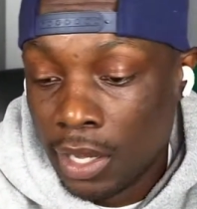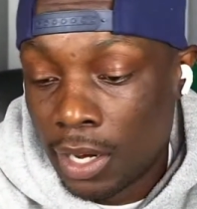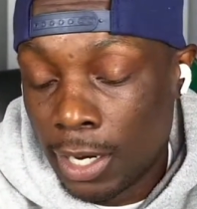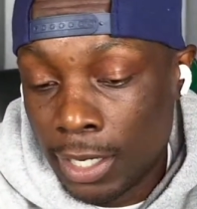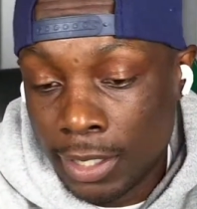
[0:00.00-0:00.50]

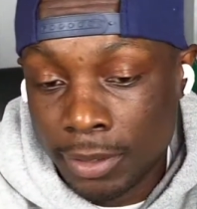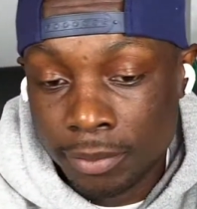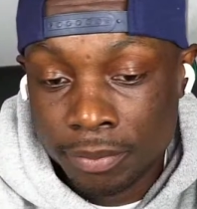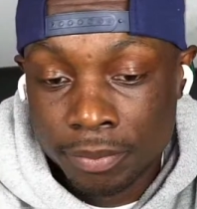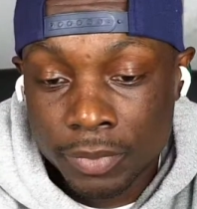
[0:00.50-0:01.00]

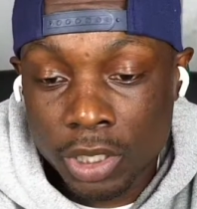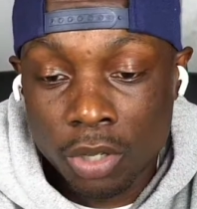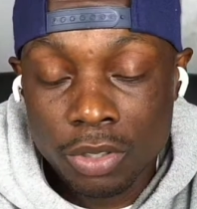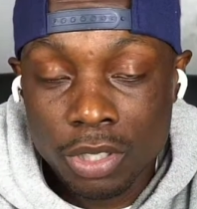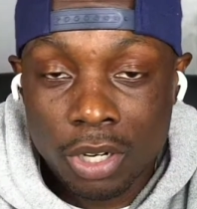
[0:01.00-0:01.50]
So,
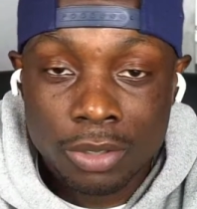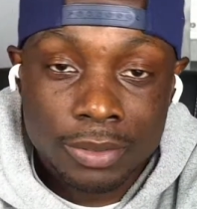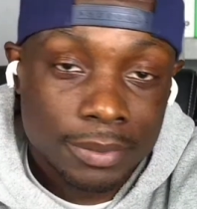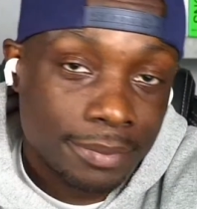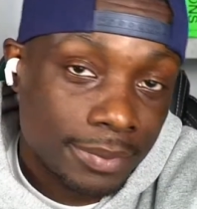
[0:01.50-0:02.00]

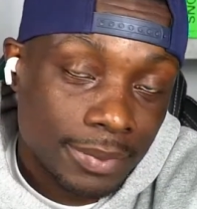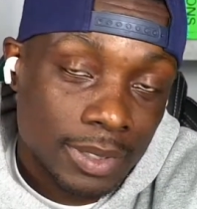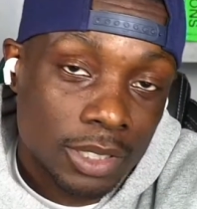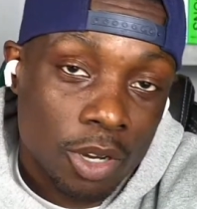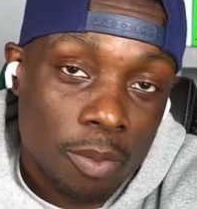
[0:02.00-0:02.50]

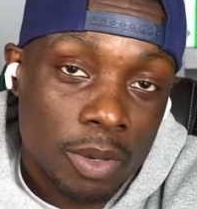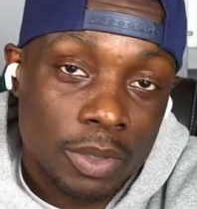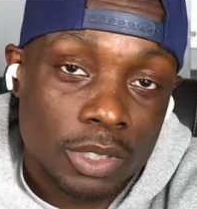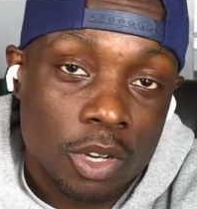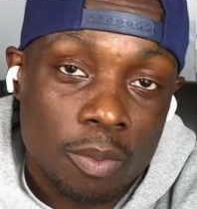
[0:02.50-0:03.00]
it's going to be what
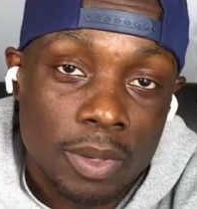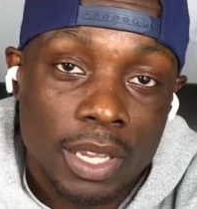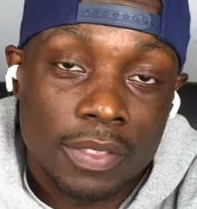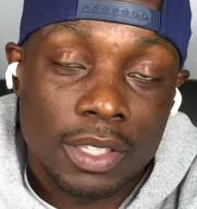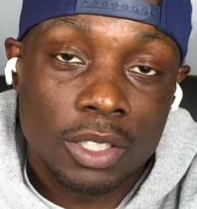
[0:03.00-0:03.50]
it's going to
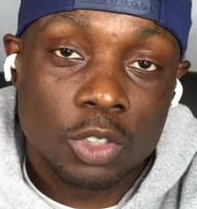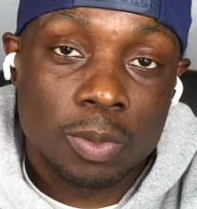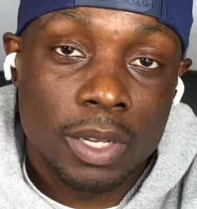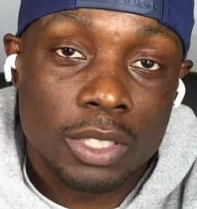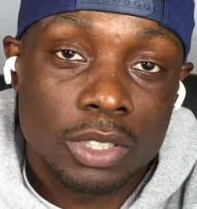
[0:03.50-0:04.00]
be. I think those
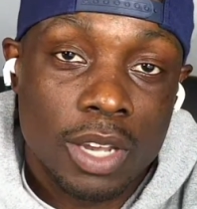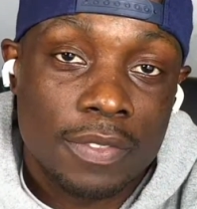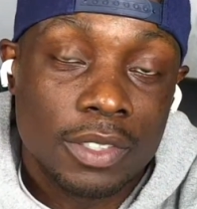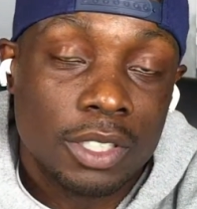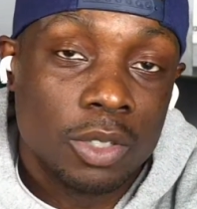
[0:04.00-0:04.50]
players are going to
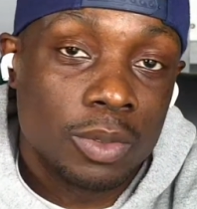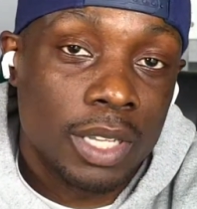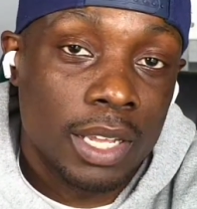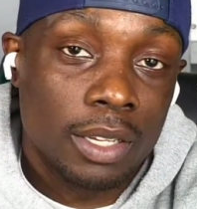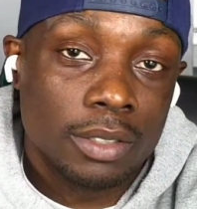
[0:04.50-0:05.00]
have to deal with
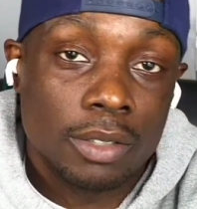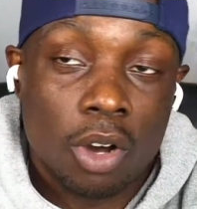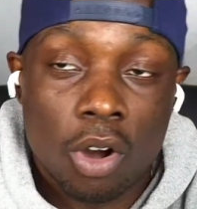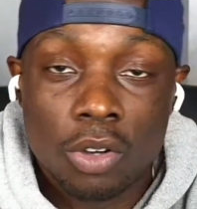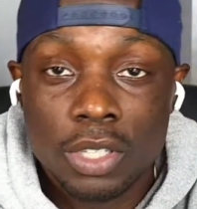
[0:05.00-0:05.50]
that
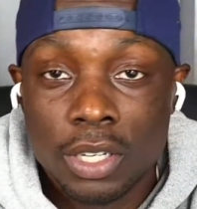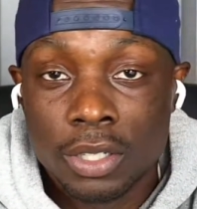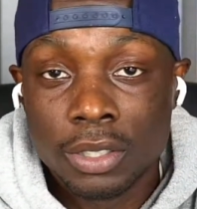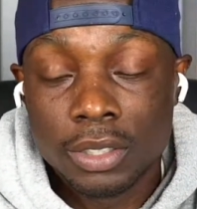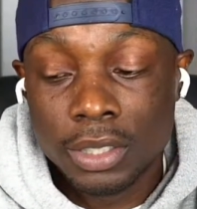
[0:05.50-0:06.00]
all
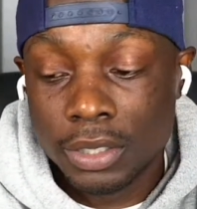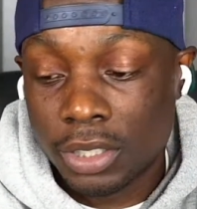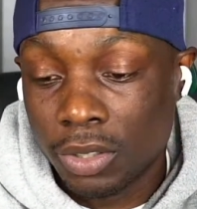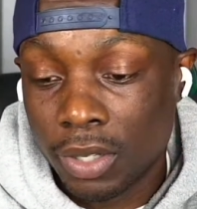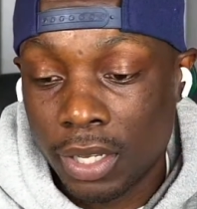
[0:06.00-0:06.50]
year
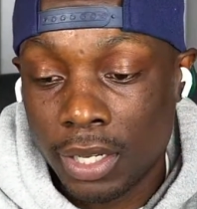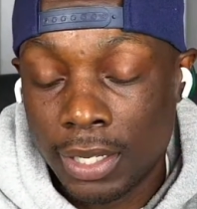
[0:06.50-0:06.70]
until they